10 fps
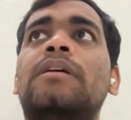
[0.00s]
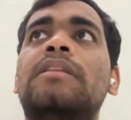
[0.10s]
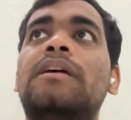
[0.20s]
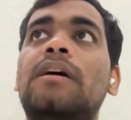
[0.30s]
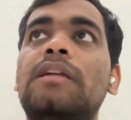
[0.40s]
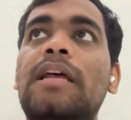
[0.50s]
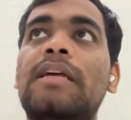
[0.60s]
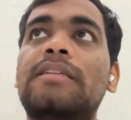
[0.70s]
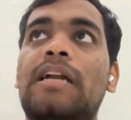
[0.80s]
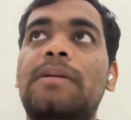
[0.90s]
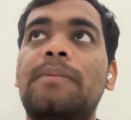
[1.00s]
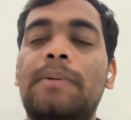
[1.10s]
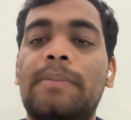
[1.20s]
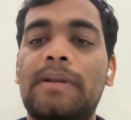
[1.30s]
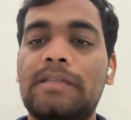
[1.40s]
in third year I started my
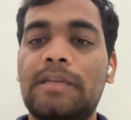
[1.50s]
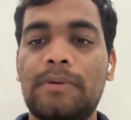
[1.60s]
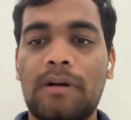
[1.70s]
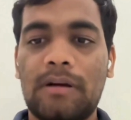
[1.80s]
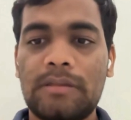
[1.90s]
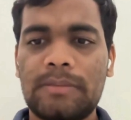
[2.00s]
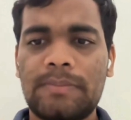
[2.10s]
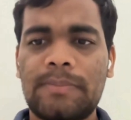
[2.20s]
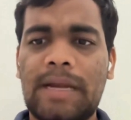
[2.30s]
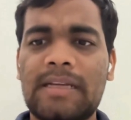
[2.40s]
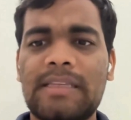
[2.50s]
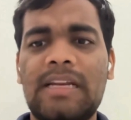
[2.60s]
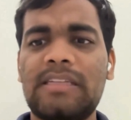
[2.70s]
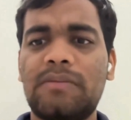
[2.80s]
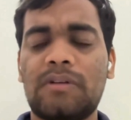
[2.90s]
preparation because back then
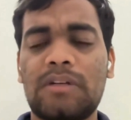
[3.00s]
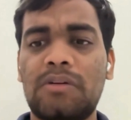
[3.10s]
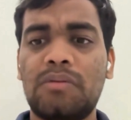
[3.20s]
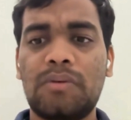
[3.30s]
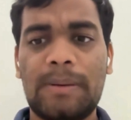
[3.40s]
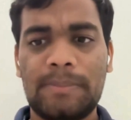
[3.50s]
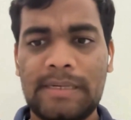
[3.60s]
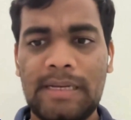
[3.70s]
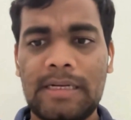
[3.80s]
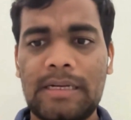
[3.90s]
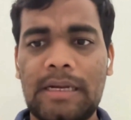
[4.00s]
I just wanted to do M.Tech.